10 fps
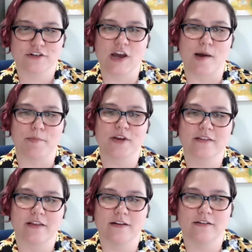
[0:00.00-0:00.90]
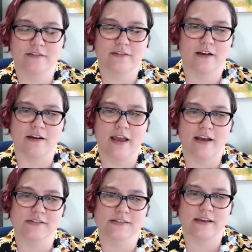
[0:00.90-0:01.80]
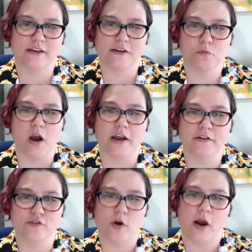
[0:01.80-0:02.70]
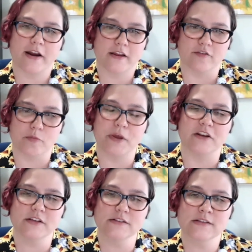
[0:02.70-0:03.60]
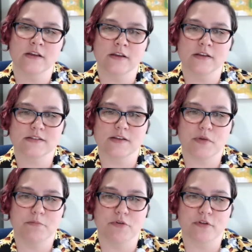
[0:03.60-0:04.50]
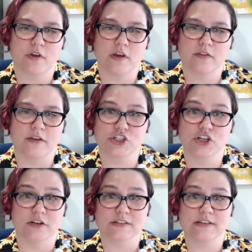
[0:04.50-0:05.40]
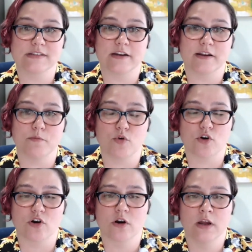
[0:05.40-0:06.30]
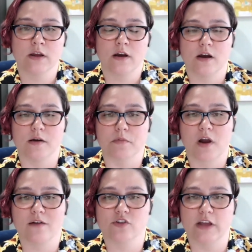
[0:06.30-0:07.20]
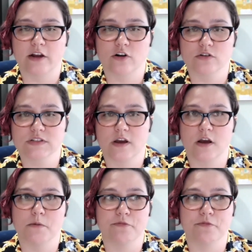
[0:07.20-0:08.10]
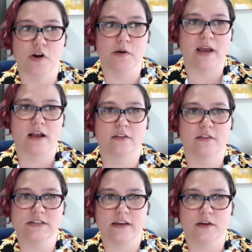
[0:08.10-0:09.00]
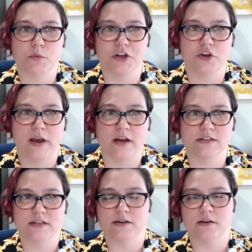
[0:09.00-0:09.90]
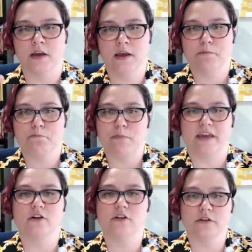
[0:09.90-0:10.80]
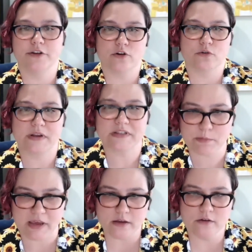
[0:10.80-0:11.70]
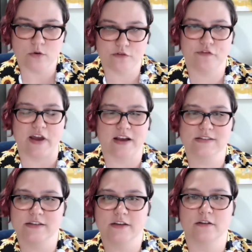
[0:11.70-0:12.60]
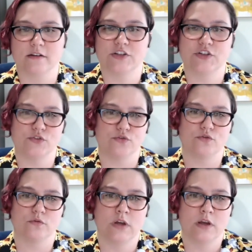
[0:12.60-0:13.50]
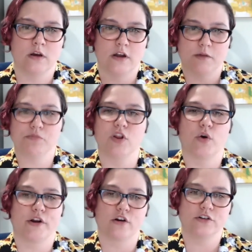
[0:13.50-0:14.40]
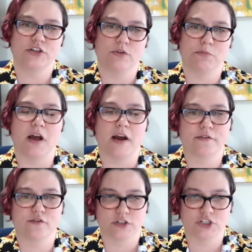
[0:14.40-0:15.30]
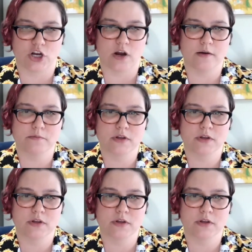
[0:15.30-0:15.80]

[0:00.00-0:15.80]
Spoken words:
topic that has a wide variety of opinions. Some people think they shouldn't exist anymore. Cover letters come from back in the day when you had to mail your resume or fax it to an employer to apply for a job.